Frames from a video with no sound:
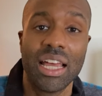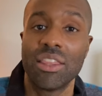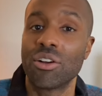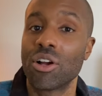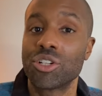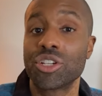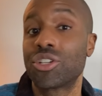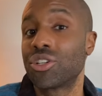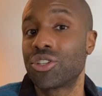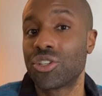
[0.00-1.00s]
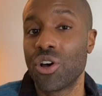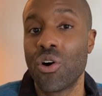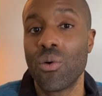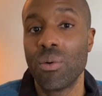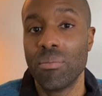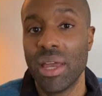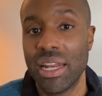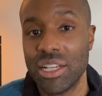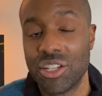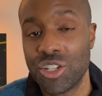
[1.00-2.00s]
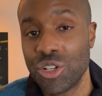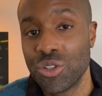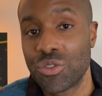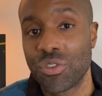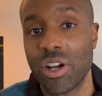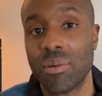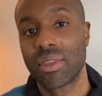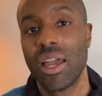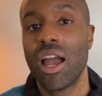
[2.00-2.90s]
There are just so many to choose from.